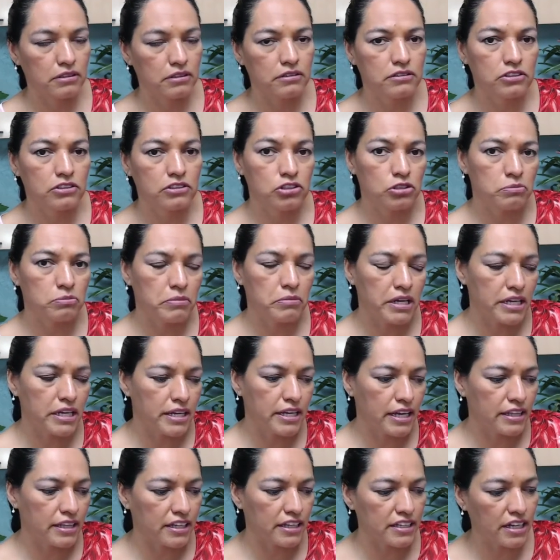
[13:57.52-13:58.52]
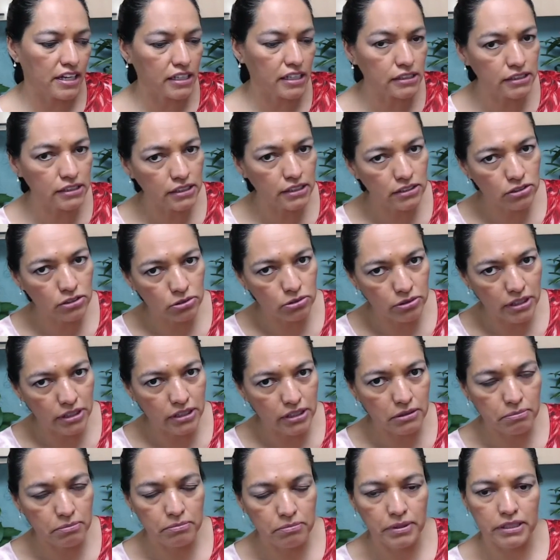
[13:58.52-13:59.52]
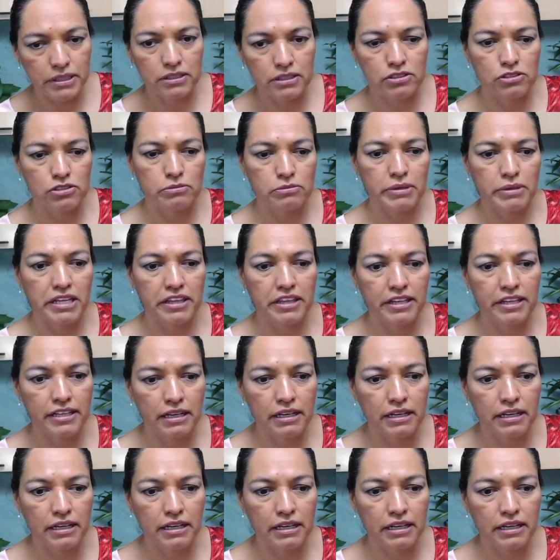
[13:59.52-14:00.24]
You may get adjusted to it, but you may think